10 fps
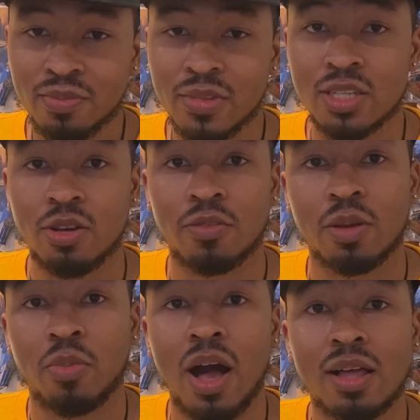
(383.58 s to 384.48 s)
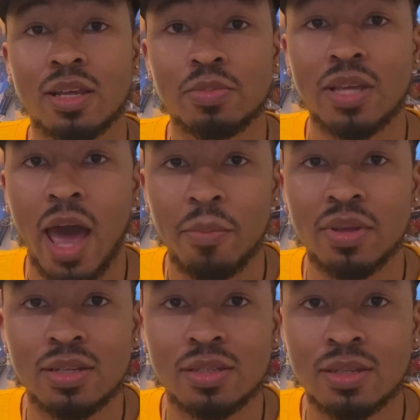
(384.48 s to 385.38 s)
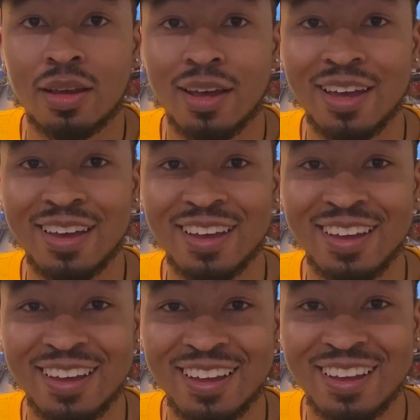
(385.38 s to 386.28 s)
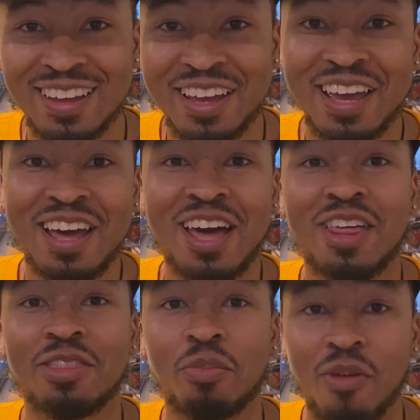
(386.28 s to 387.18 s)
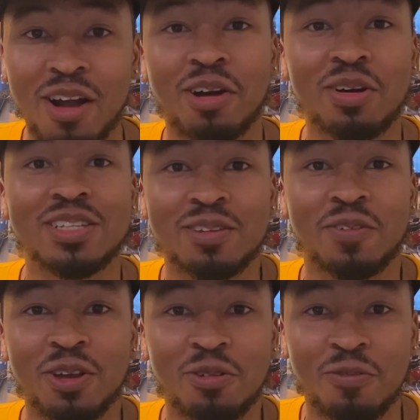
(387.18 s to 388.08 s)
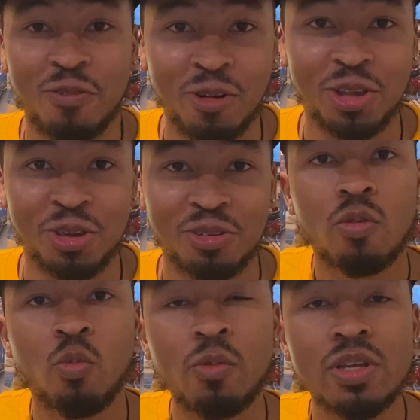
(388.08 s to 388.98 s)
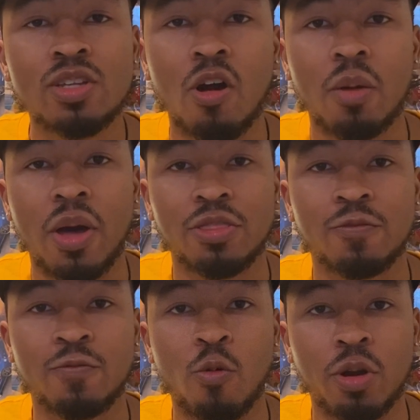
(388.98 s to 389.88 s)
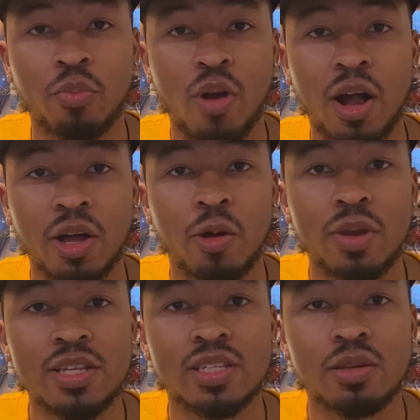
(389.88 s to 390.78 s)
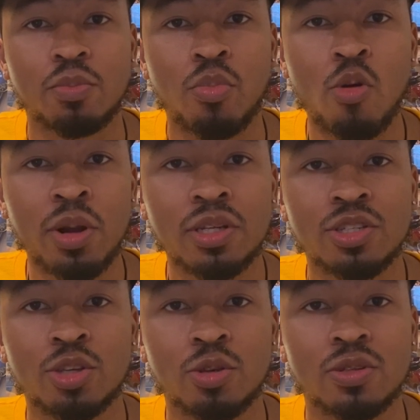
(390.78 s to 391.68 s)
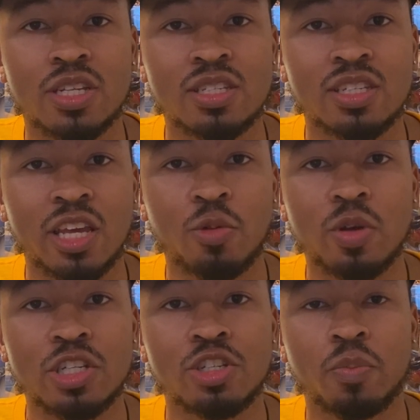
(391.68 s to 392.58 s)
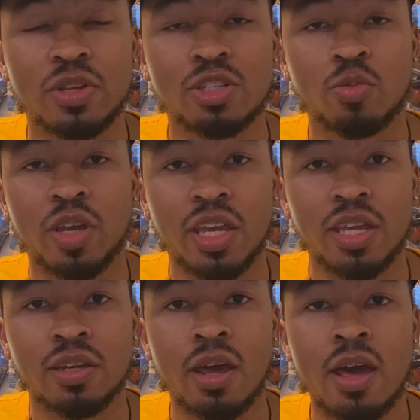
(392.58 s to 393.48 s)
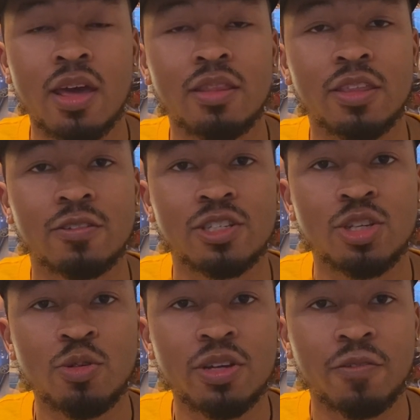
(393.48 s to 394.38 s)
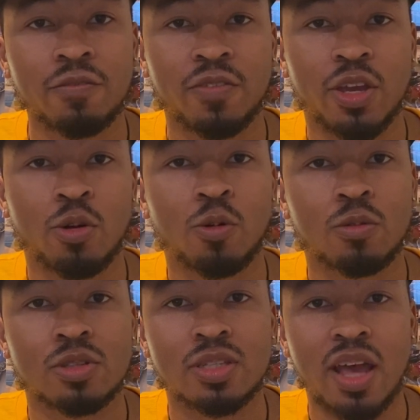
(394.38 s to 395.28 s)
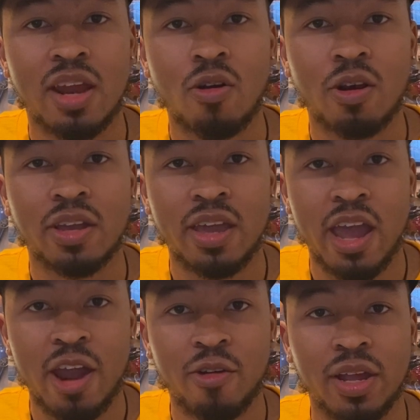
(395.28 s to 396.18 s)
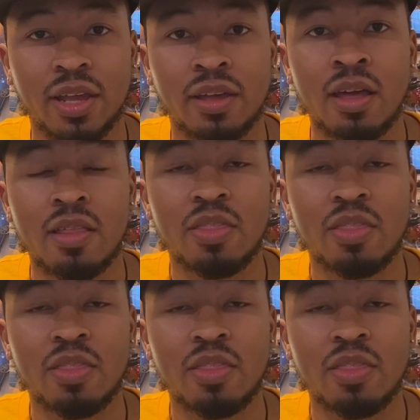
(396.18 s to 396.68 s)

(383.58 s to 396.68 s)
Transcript: So the apocalypse happens, the Bronco is the vehicle for you. When we talk about the Ford Bronco, it's important to distinguish between the two different vehicles that are carrying the